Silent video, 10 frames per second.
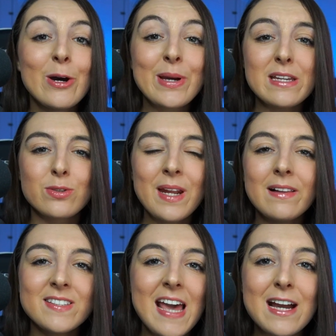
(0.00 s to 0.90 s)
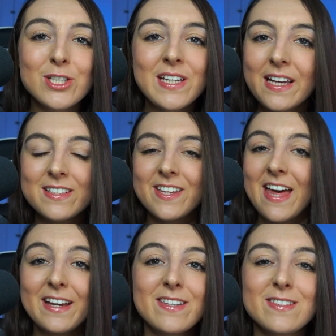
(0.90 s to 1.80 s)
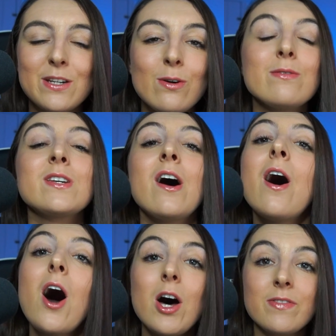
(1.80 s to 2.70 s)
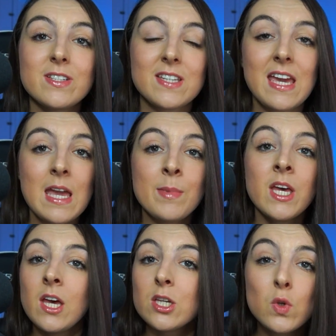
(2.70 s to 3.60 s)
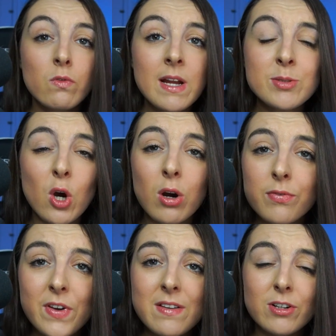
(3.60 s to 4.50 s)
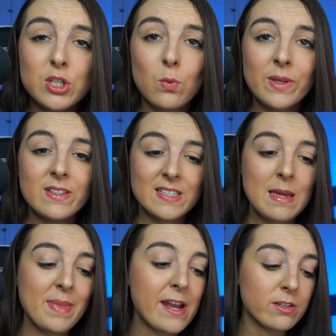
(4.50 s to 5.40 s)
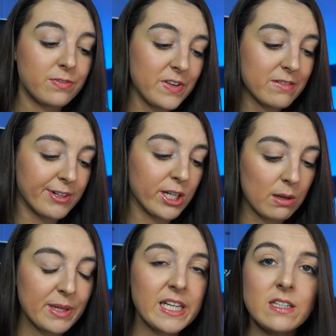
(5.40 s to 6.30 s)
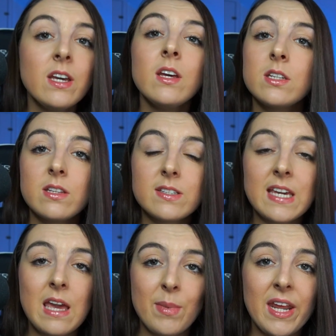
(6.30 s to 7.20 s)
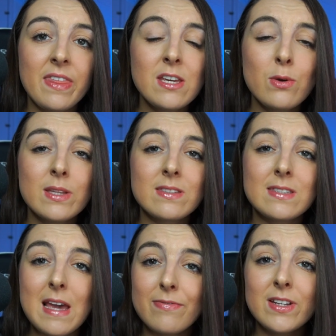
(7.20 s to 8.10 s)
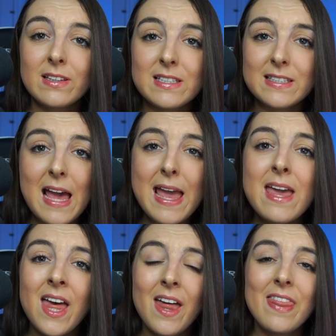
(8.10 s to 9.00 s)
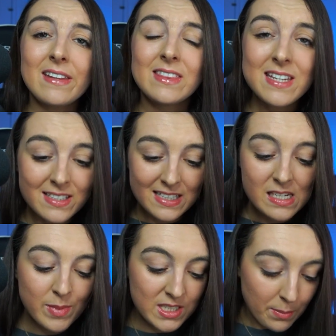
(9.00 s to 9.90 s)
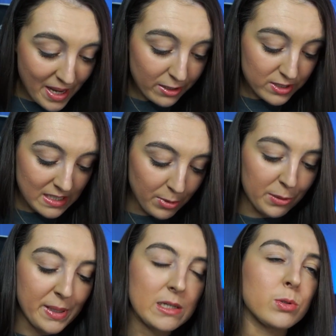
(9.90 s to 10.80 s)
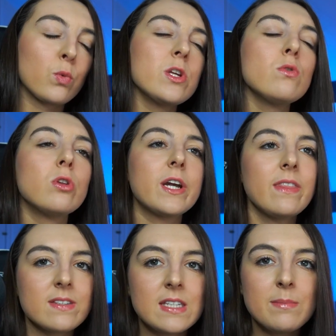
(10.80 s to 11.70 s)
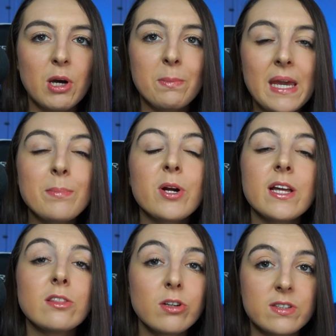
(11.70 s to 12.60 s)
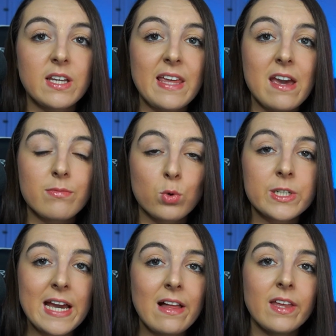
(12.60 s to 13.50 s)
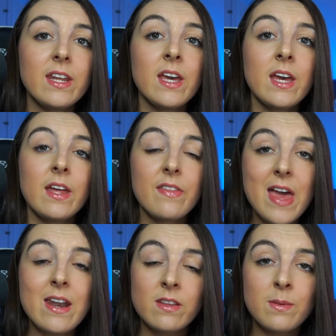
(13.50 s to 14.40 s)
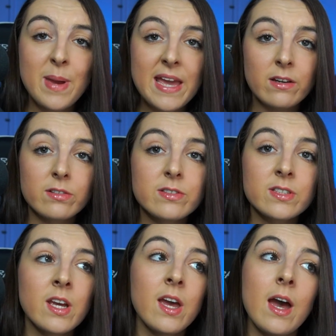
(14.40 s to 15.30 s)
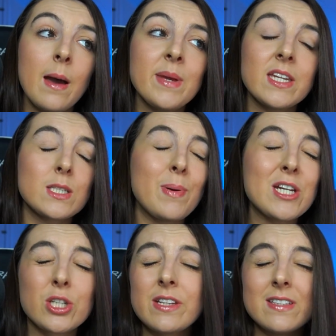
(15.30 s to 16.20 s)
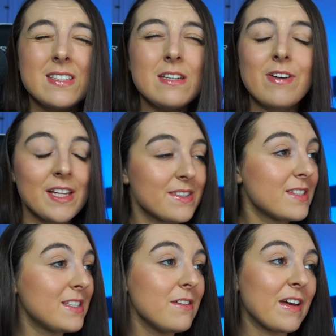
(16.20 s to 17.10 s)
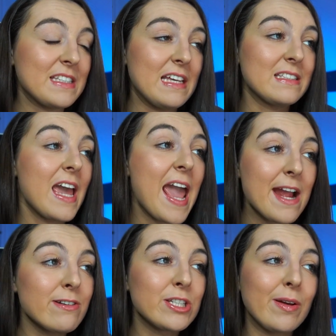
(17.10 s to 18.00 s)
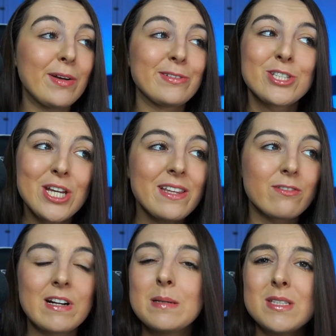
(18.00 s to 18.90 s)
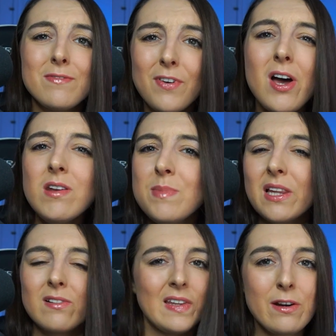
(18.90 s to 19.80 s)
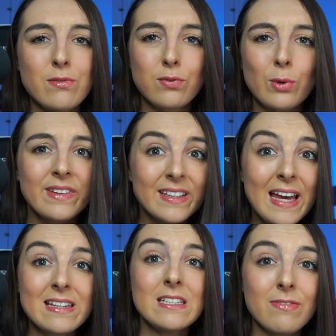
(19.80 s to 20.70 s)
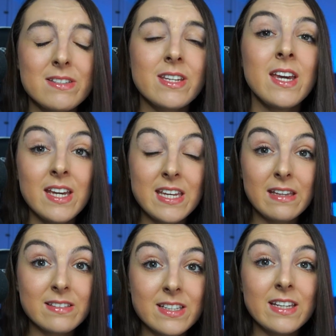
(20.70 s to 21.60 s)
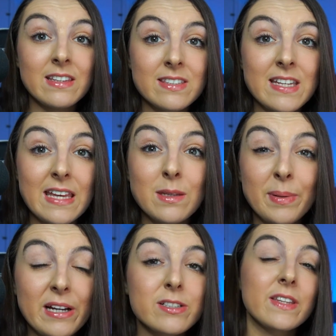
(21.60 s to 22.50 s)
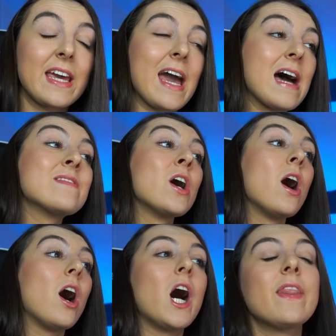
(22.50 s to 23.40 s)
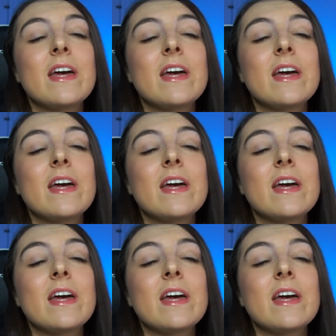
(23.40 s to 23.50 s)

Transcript: Okay, so now let's actually get into the X's and O's of this game. So the Rams are favored to win this game. They are the favorite coming into this game. And I think you can definitely say that this team is the better team on paper. When you look at this team on paper, it looks like they have more talent than the Bengals. I mean, especially this defense. This defense has Aaron Donald, Jalen Ramsey, Von Miller, Leonard Floyd. Like, that defense is insane, the players that they have on